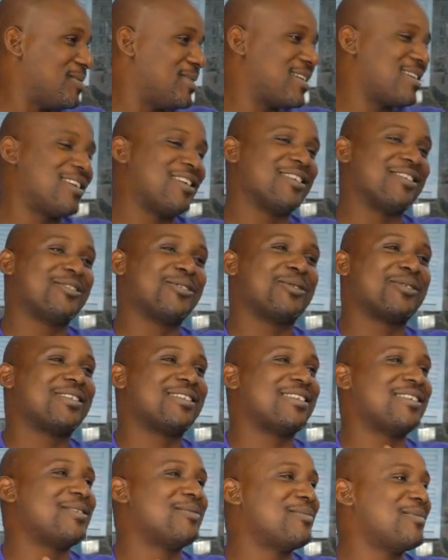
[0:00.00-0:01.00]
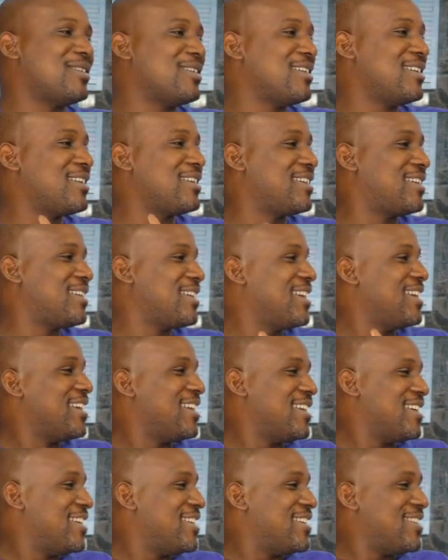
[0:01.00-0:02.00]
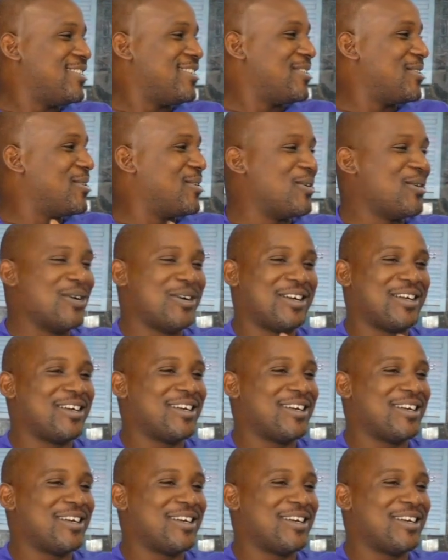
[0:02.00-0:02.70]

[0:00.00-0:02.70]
Because you seem like you